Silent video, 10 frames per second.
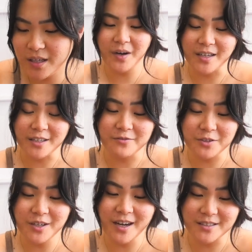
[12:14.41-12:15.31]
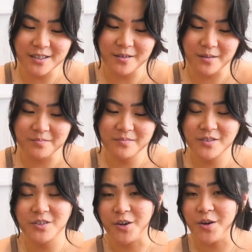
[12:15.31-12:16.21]
But if you guys are,
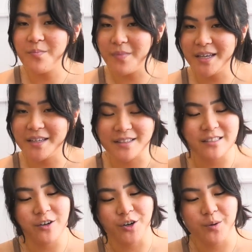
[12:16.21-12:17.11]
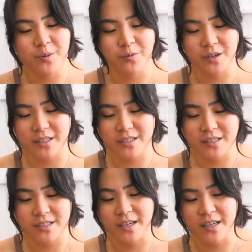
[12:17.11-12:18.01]
you know, making this at home or wanting to
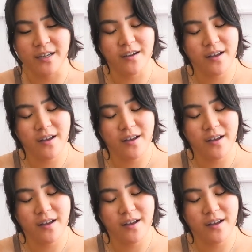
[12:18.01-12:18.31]
see